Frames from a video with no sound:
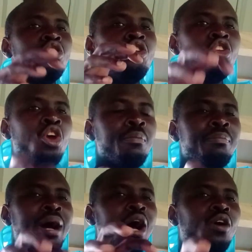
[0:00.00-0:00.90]

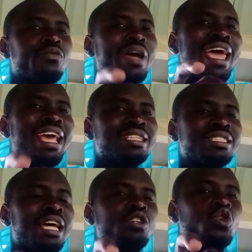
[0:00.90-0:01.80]
number of eggs
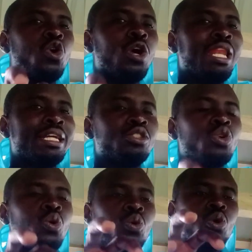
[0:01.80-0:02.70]
that you collect
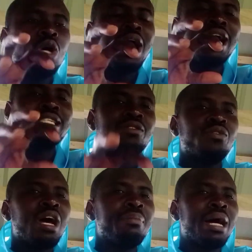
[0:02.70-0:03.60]
so as a
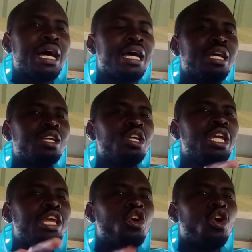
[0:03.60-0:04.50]
farmer
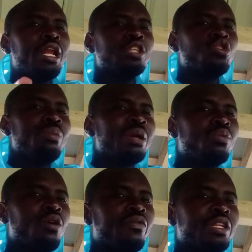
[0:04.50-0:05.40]
in order to make
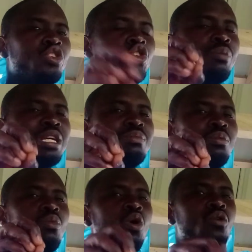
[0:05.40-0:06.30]
profit you must
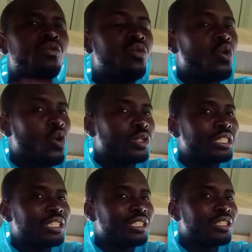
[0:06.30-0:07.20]
be more
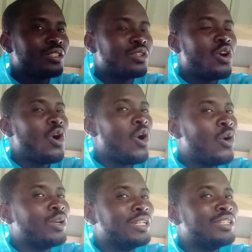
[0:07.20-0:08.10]
focused
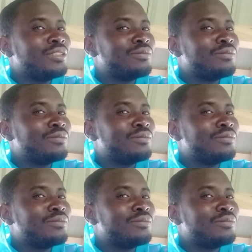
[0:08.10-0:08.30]
on